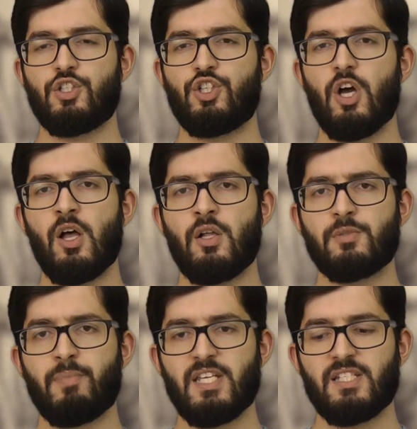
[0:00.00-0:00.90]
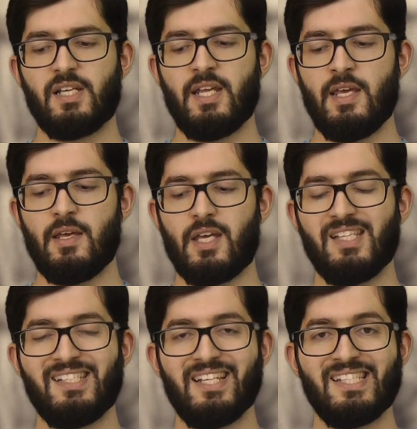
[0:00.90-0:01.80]
Charles basically
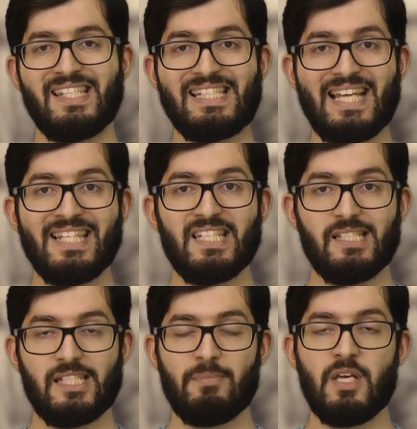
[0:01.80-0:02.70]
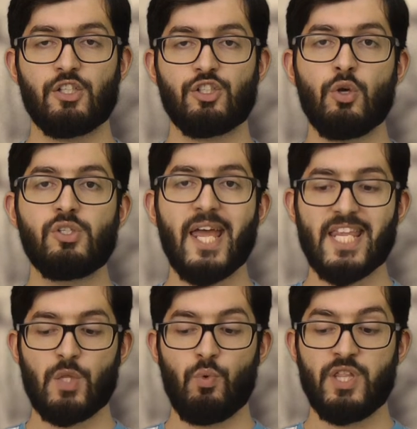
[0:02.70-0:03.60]
considers dissenters to be
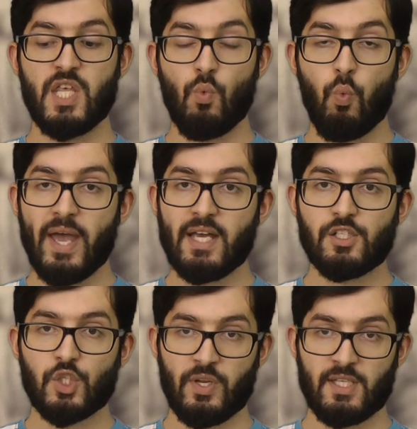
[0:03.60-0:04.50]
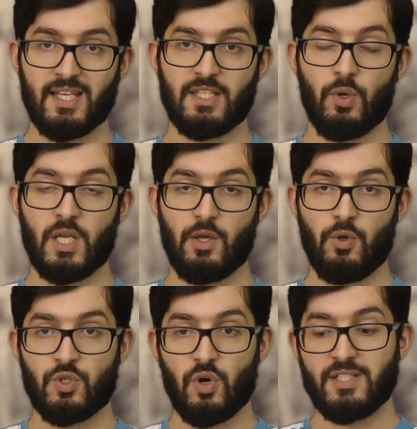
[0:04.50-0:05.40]
associated with the Whigs, who had
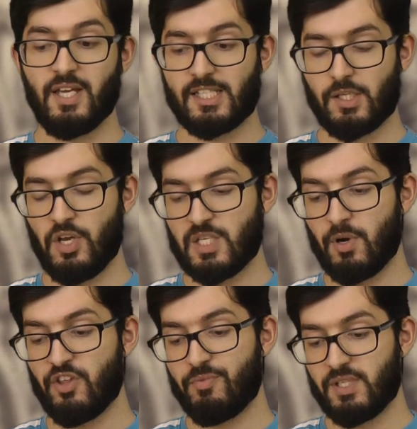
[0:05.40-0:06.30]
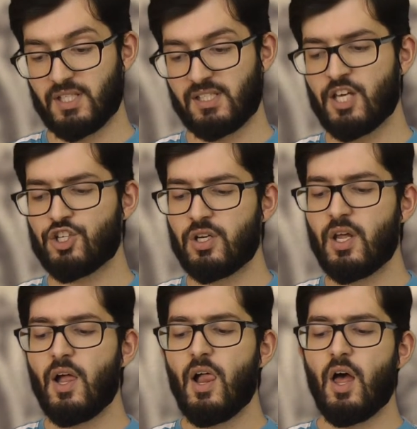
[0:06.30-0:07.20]
tried to exclude his brother from the succession.
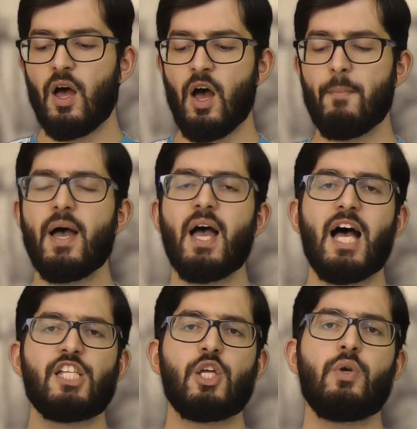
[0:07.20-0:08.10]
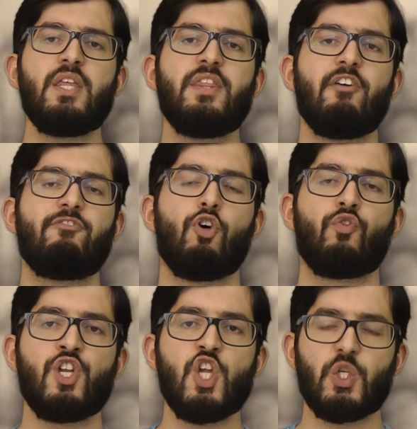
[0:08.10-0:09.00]
And so he therefore
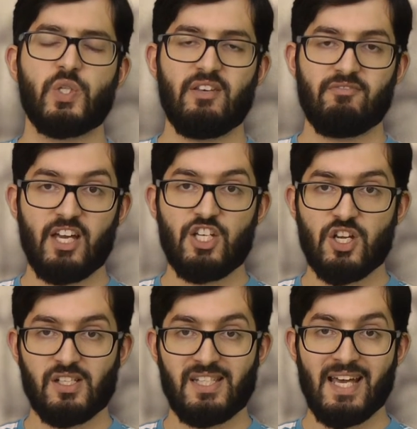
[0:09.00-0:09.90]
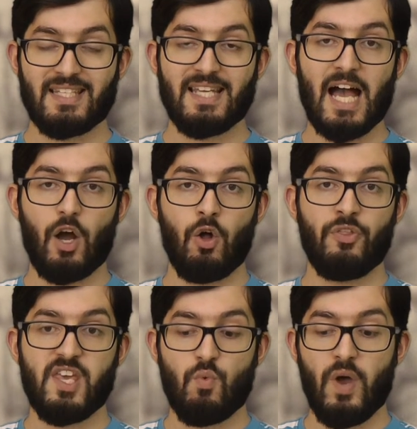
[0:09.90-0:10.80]
renews with a vengeance the attack
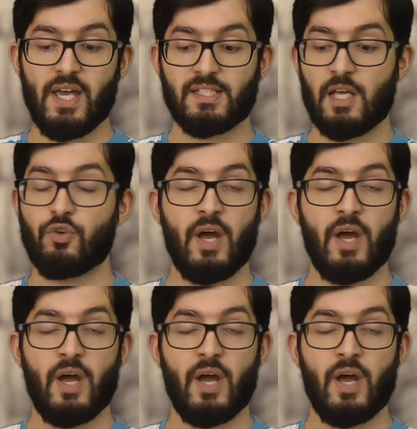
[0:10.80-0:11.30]
on the Whigs,